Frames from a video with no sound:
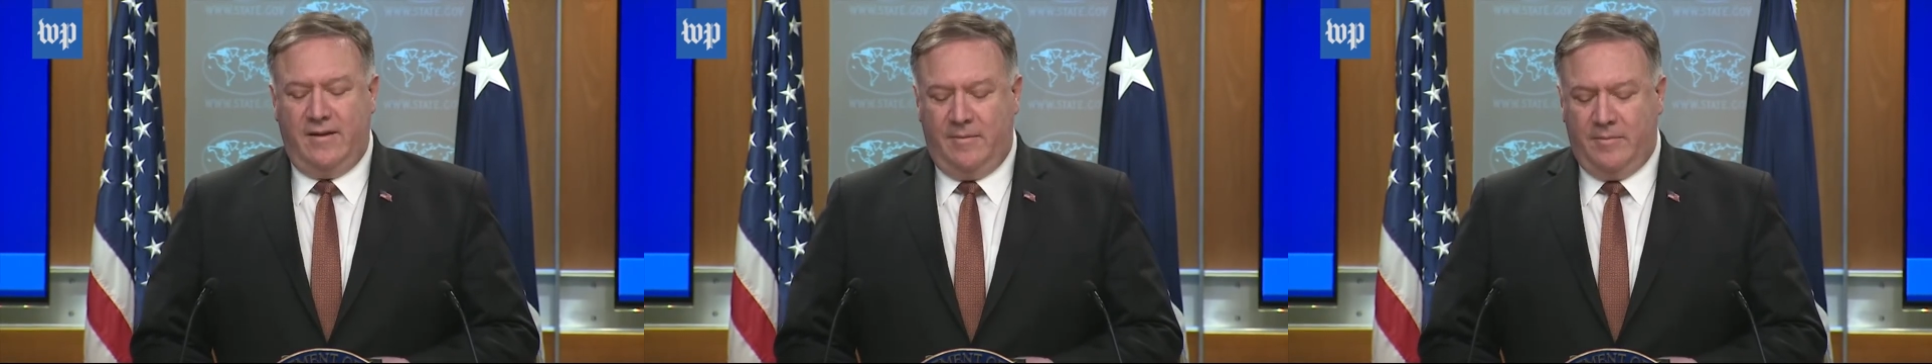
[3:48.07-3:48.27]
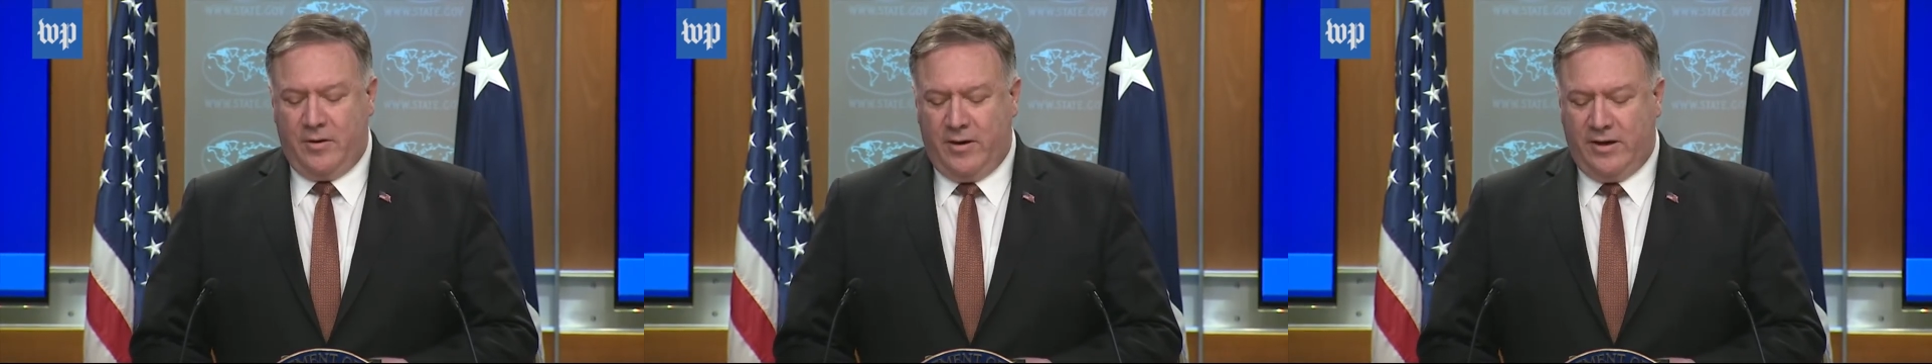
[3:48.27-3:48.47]

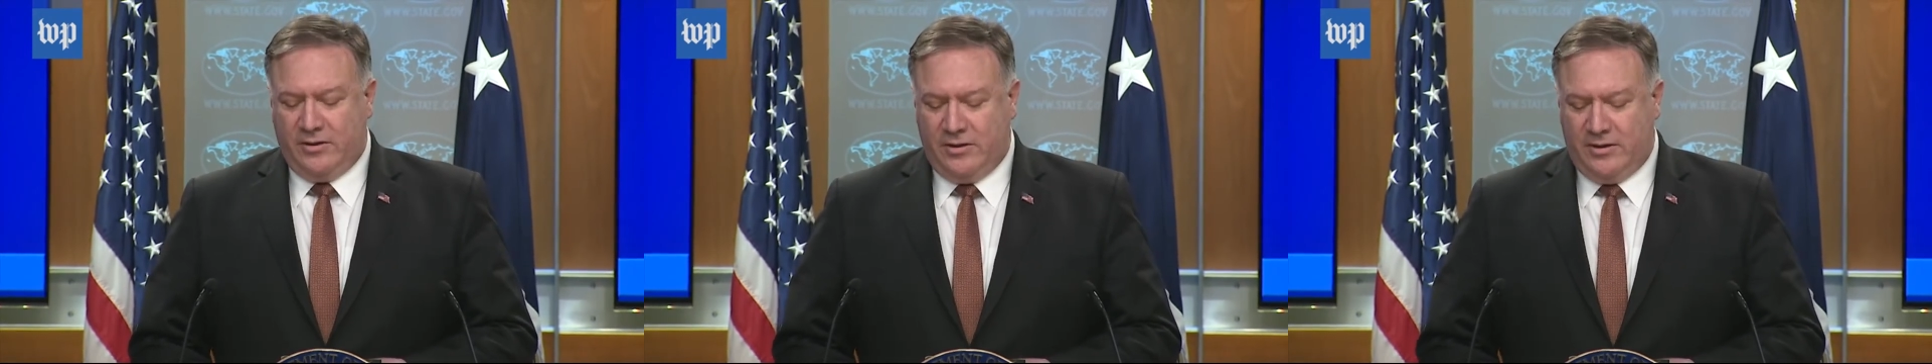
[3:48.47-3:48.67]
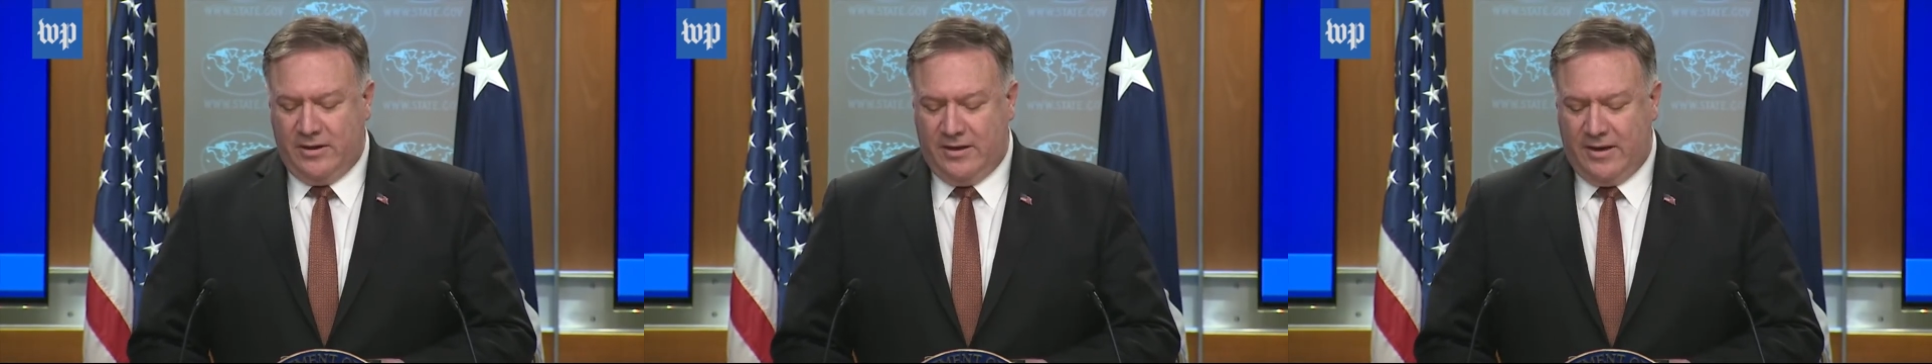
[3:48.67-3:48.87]

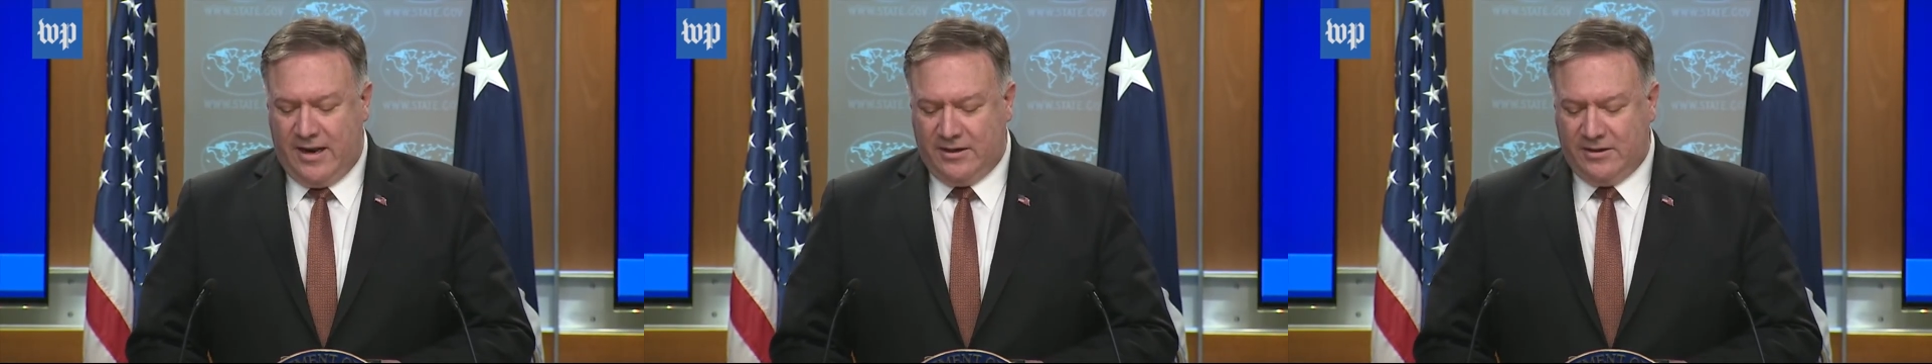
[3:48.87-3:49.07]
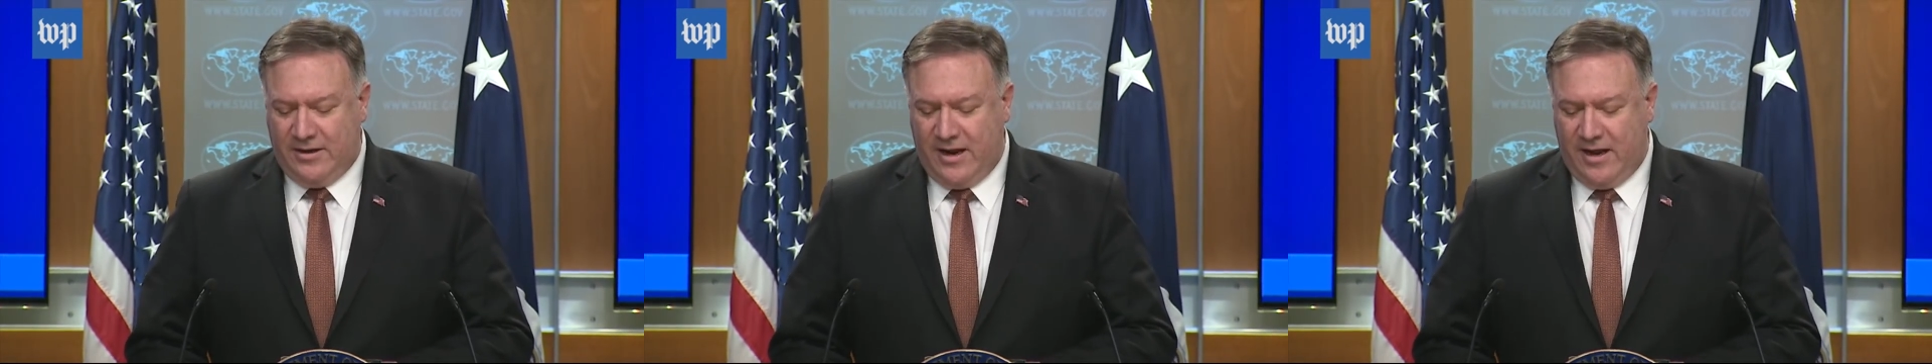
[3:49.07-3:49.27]
Immigration and
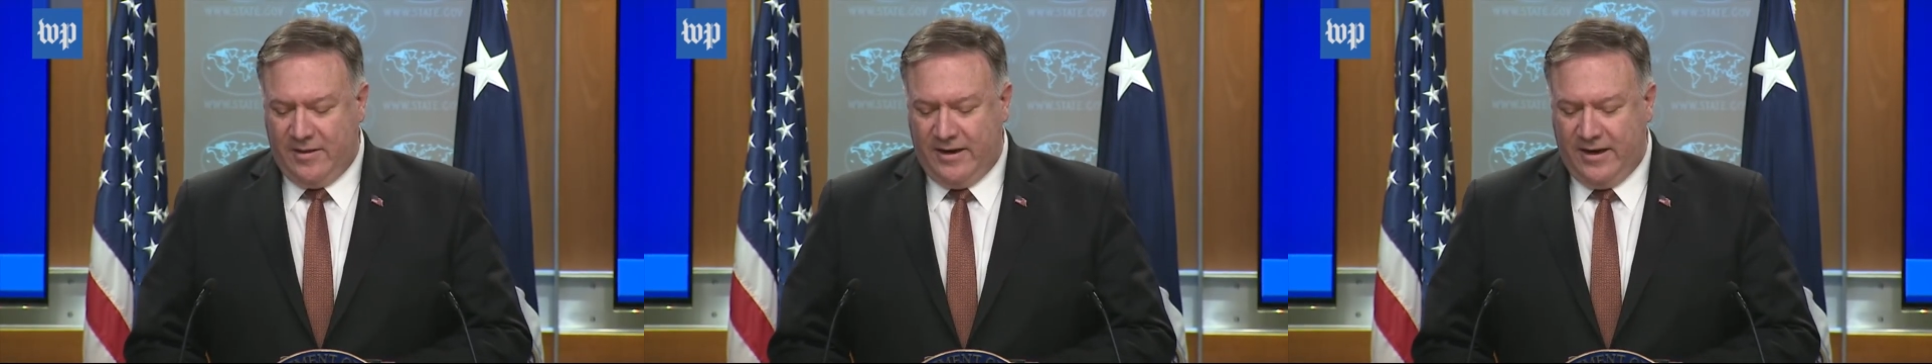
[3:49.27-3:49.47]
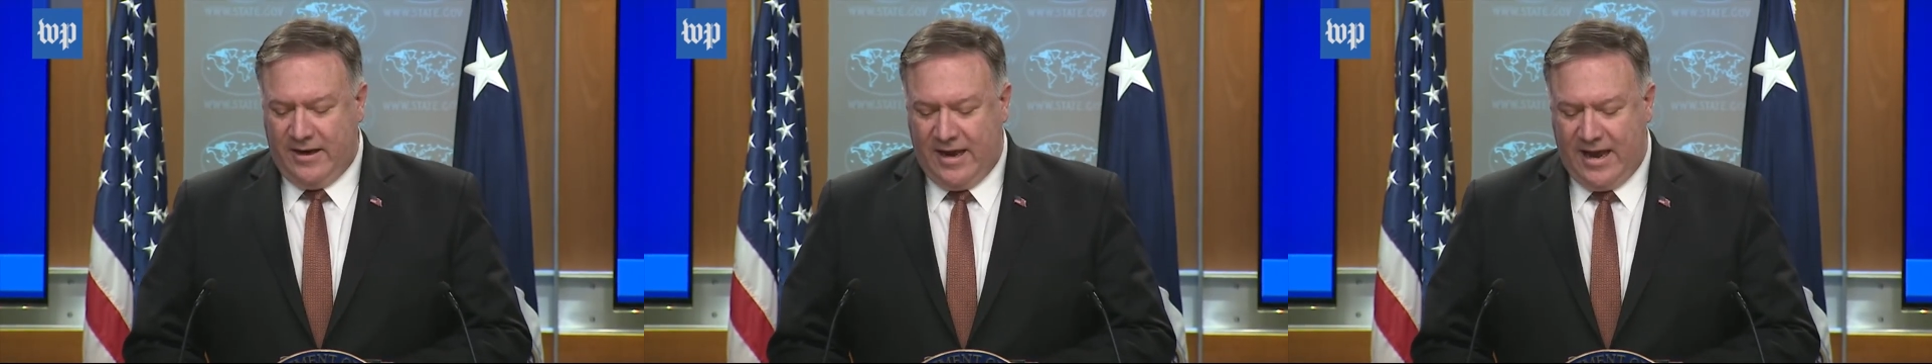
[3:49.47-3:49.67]

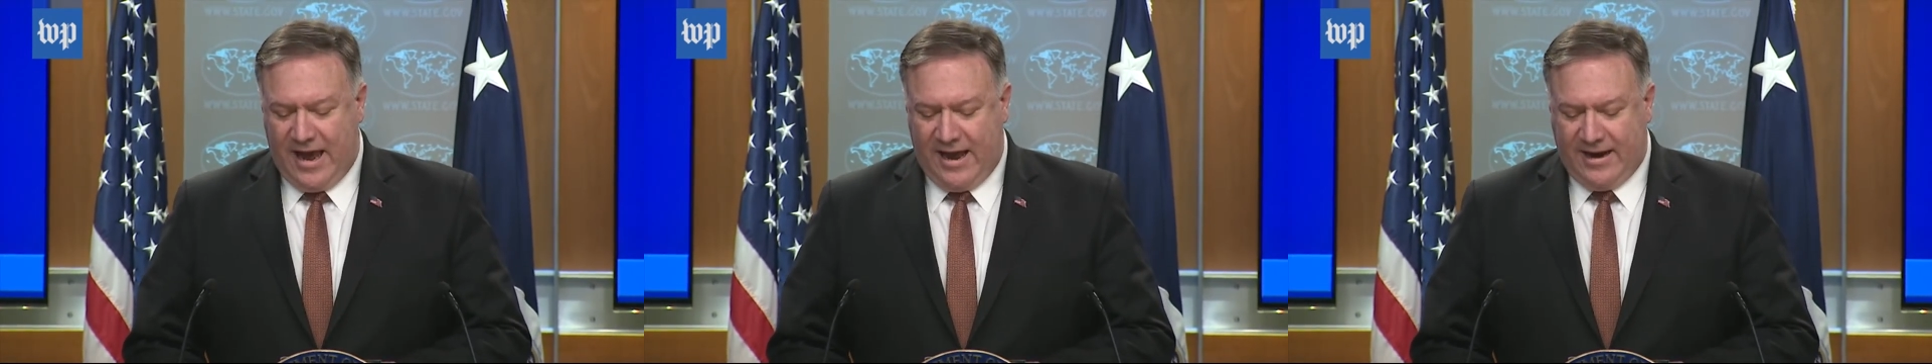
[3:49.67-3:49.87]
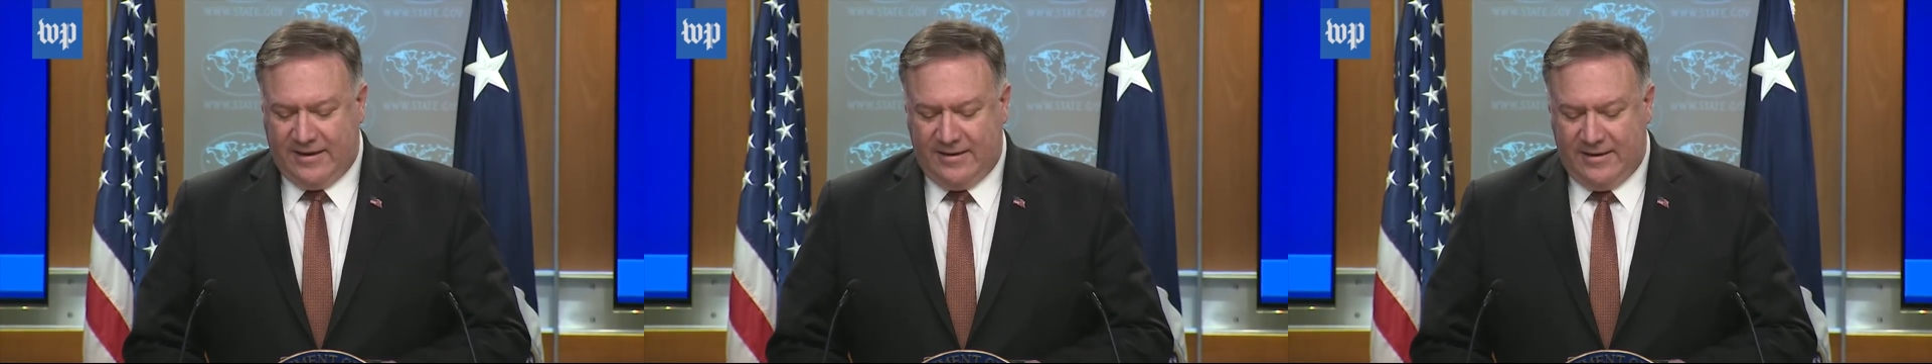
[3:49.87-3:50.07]
Nationality
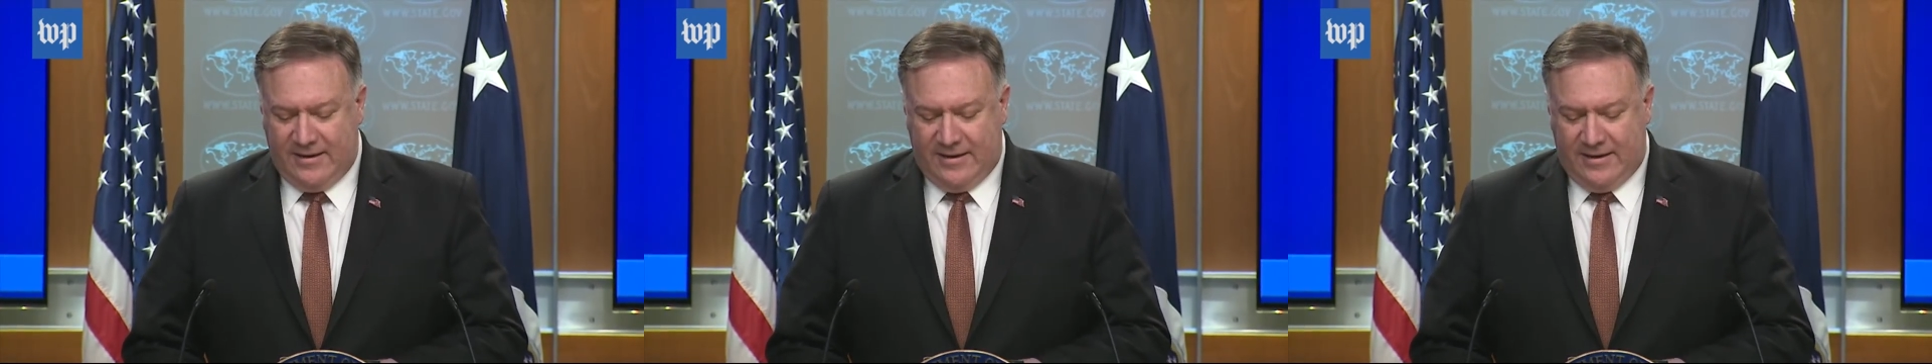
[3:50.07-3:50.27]
Act.